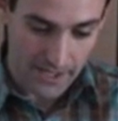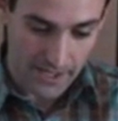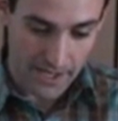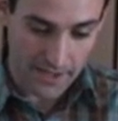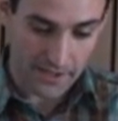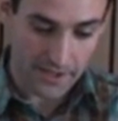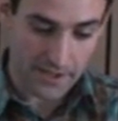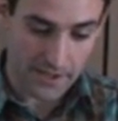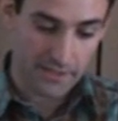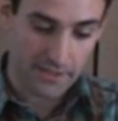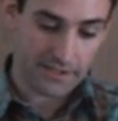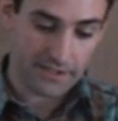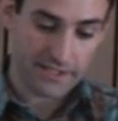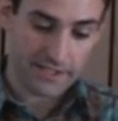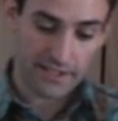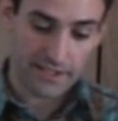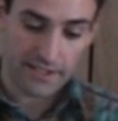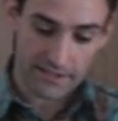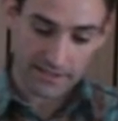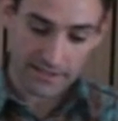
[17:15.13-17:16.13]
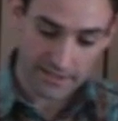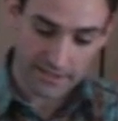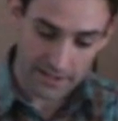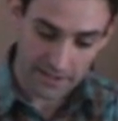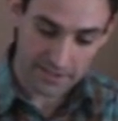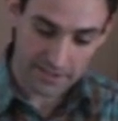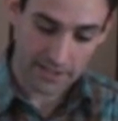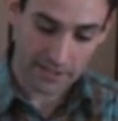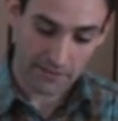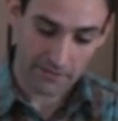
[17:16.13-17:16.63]
And then the
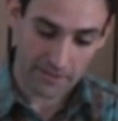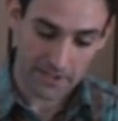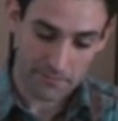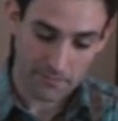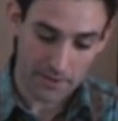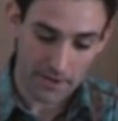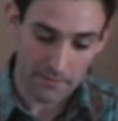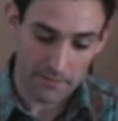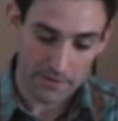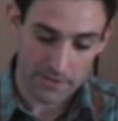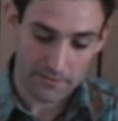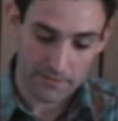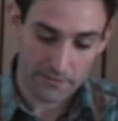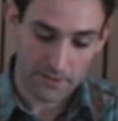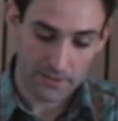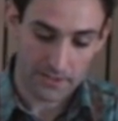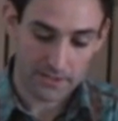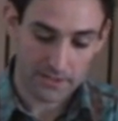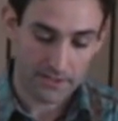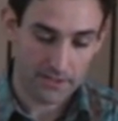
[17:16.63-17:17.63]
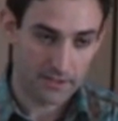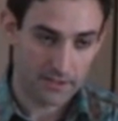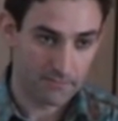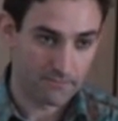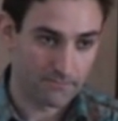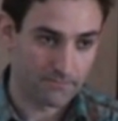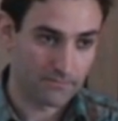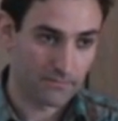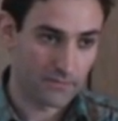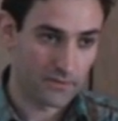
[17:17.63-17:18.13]
second set of experiments was
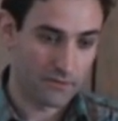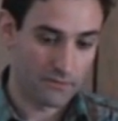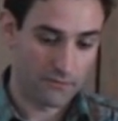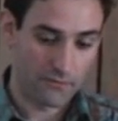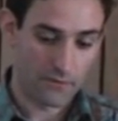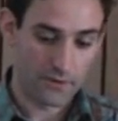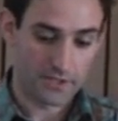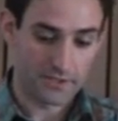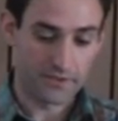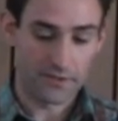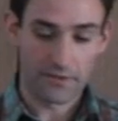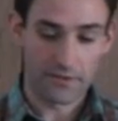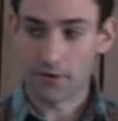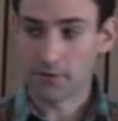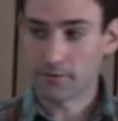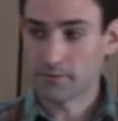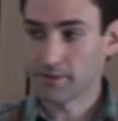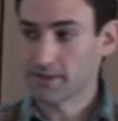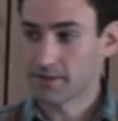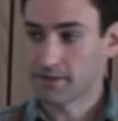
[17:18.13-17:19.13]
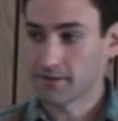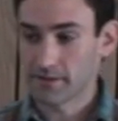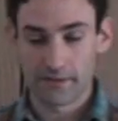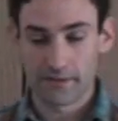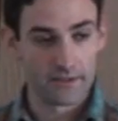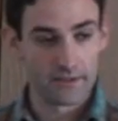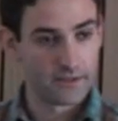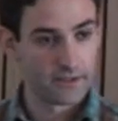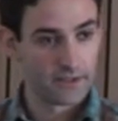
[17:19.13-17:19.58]
for 3-round bidding,